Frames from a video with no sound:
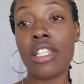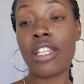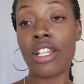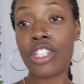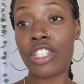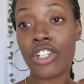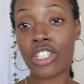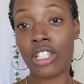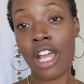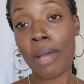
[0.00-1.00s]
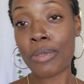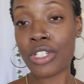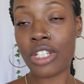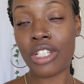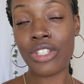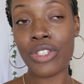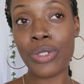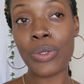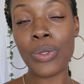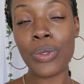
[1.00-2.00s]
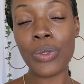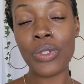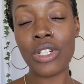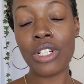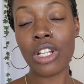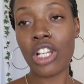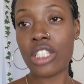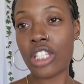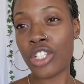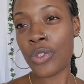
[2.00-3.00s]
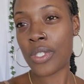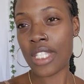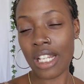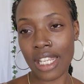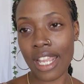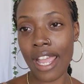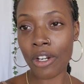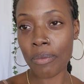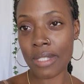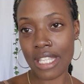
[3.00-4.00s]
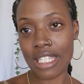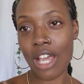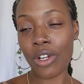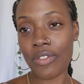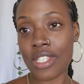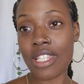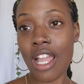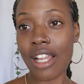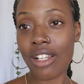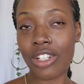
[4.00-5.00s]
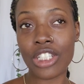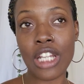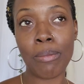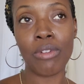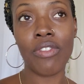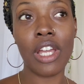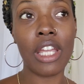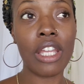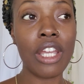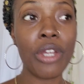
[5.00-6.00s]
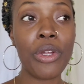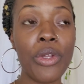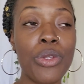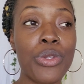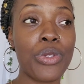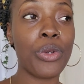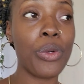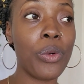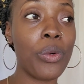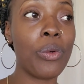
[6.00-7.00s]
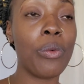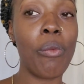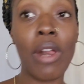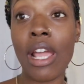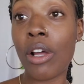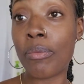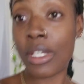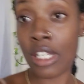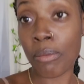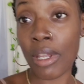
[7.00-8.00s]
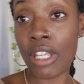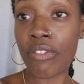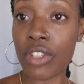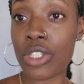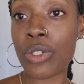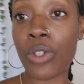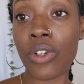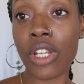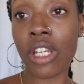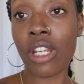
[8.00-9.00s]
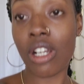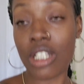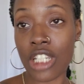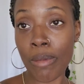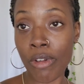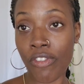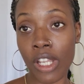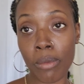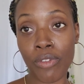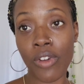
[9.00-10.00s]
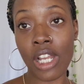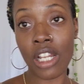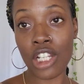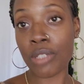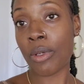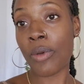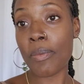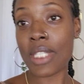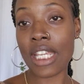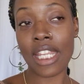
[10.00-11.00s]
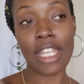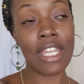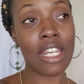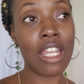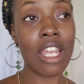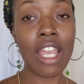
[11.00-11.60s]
there's an option to continue selling items that's out of stock on Shopify. So when I updated my inventory on Shopify before I launched my website again,